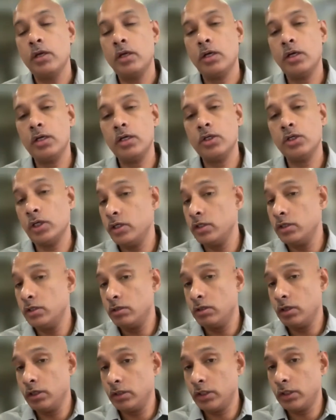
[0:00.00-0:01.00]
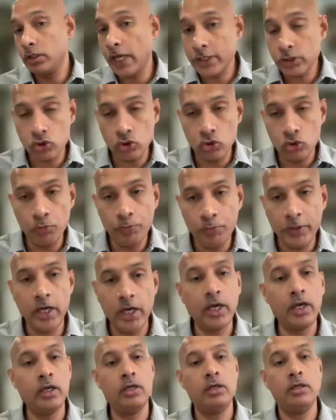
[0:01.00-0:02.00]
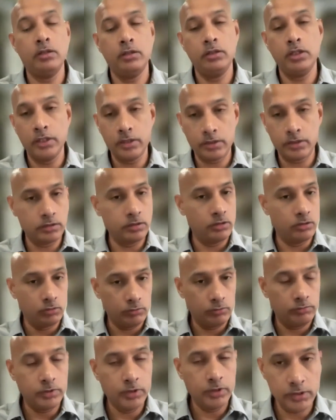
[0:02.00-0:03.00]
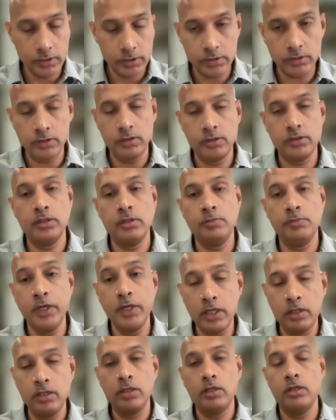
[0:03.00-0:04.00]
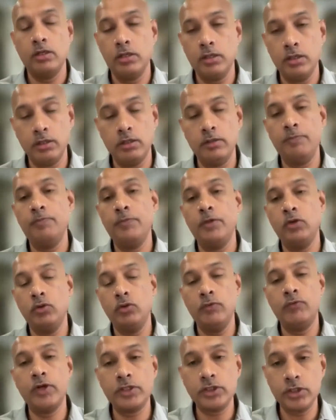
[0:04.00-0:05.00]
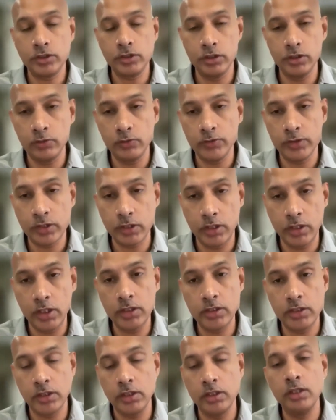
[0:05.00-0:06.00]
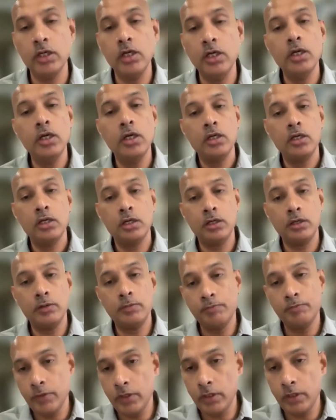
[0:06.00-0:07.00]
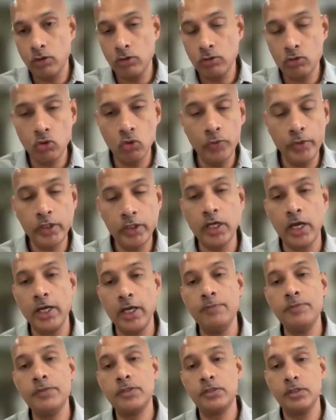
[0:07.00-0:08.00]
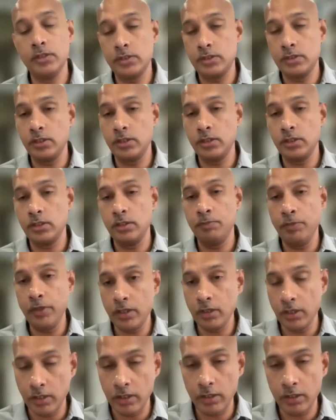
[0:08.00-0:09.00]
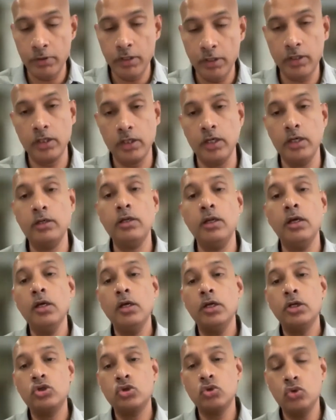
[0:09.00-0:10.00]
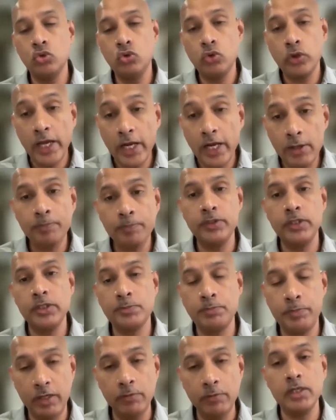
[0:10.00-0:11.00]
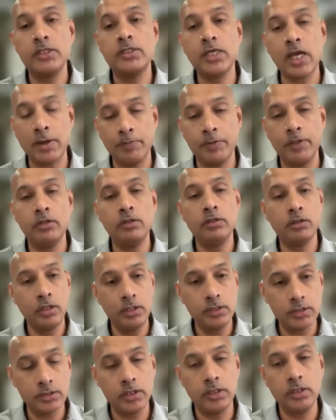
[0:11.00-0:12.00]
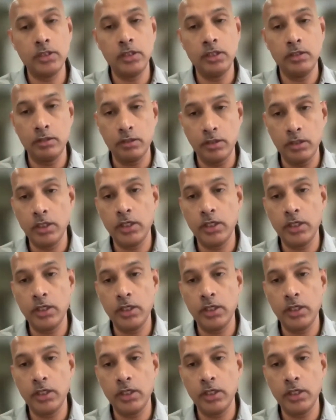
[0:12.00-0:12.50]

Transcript: And thanks to UPI, that is a big infrastructure that was created around COVID times, is a big enabler again to help these payments happen instantly in real